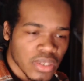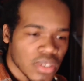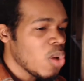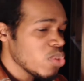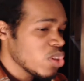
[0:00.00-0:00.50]

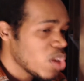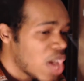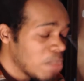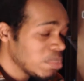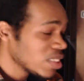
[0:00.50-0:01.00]
Oh,
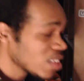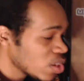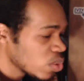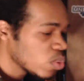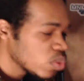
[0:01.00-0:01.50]
I'm just going
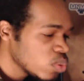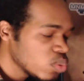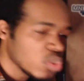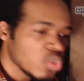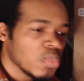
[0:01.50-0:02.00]
to go to
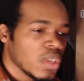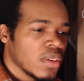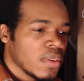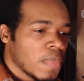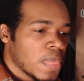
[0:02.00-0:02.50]
YouTube
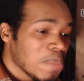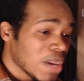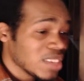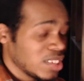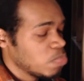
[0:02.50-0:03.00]

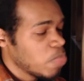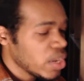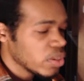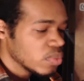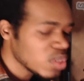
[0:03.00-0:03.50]
because it's
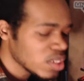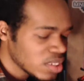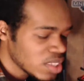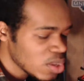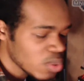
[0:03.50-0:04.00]
better. You can
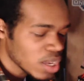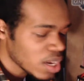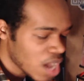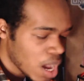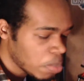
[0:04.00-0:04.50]
still get a
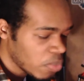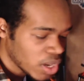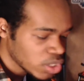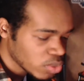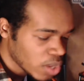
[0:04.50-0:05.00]

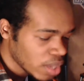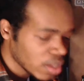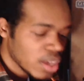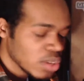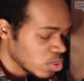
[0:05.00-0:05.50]
copyright strike.
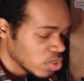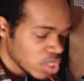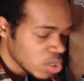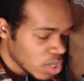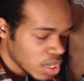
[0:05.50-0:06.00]
You can
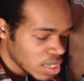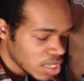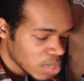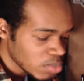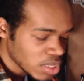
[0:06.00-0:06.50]
still get a
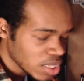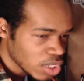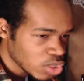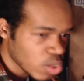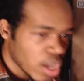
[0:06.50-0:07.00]
DMCA
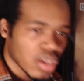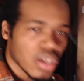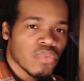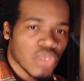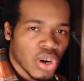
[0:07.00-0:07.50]
strike
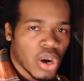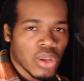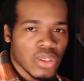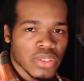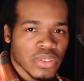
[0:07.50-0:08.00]

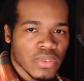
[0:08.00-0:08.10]
regardless.